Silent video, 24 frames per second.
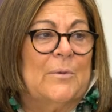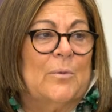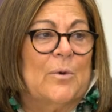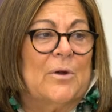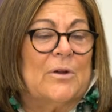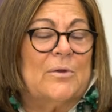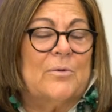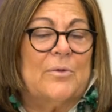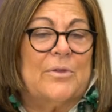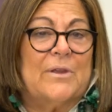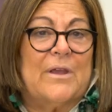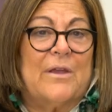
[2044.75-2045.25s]

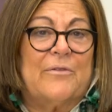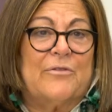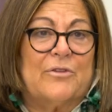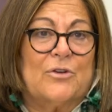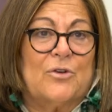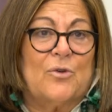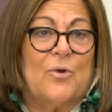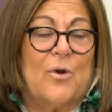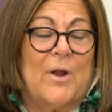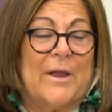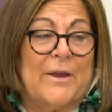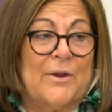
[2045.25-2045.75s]
worked with Kevin
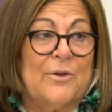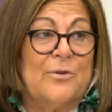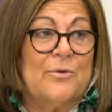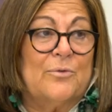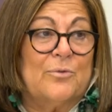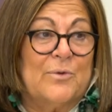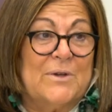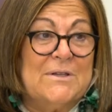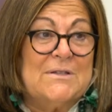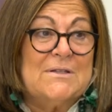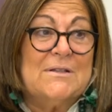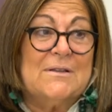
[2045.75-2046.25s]
Cryer, who
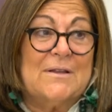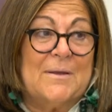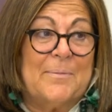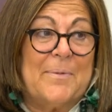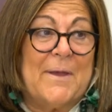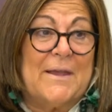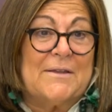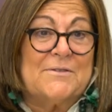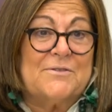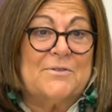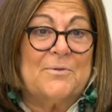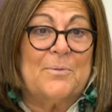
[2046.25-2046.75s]
recently
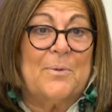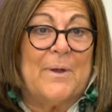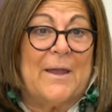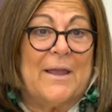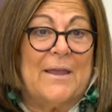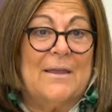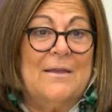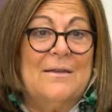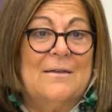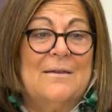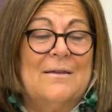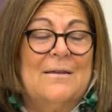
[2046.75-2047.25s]
passed
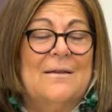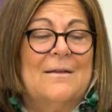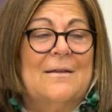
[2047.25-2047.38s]
away,